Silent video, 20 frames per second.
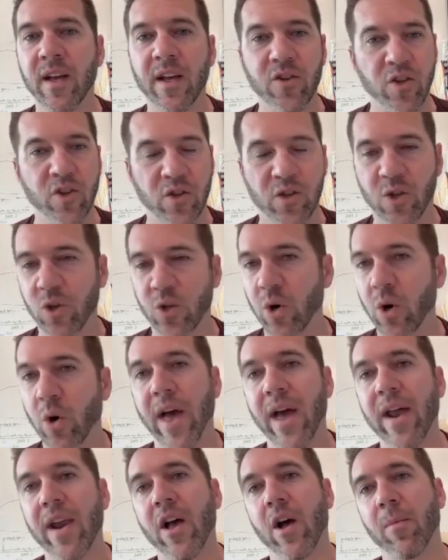just throw
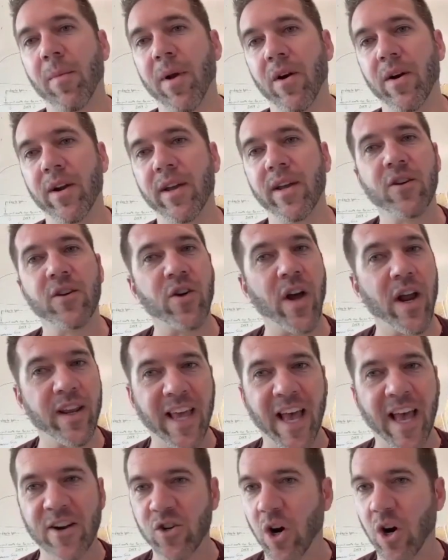that Hail Mary, try to
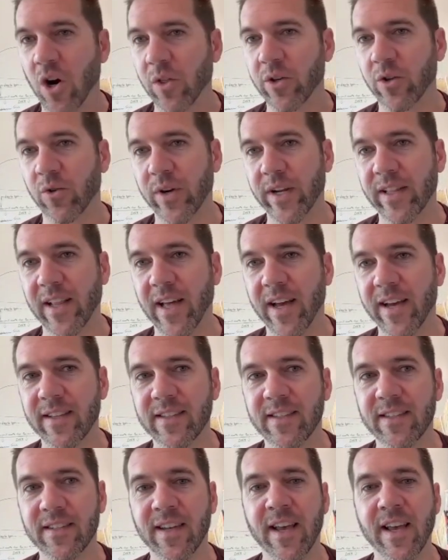catch all the green
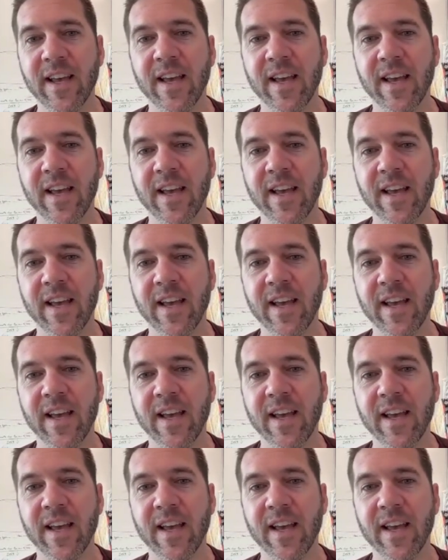lights.